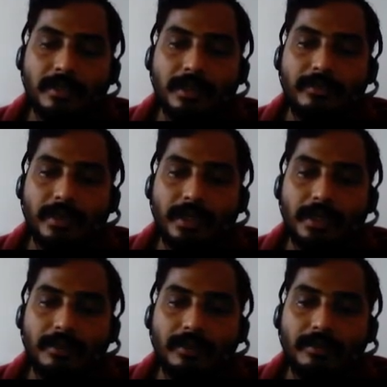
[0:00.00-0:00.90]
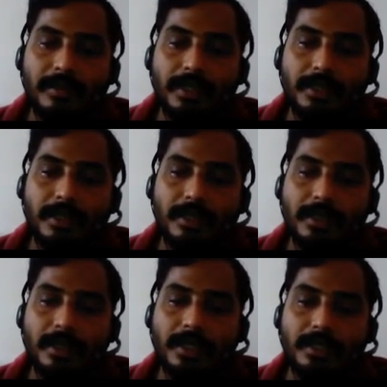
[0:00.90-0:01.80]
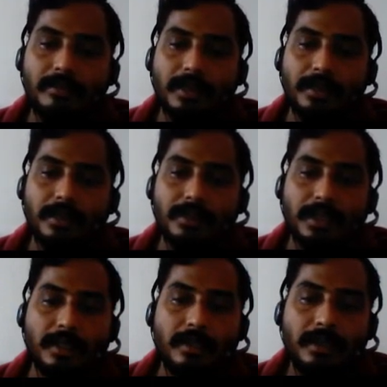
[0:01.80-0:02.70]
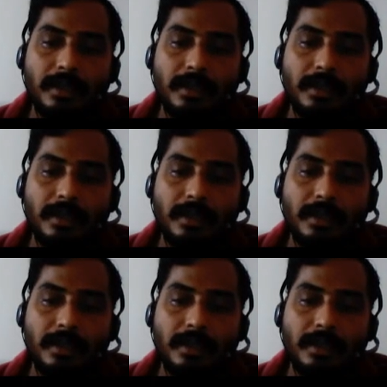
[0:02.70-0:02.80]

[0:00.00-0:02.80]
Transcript: definitely it will be on the negative on this side.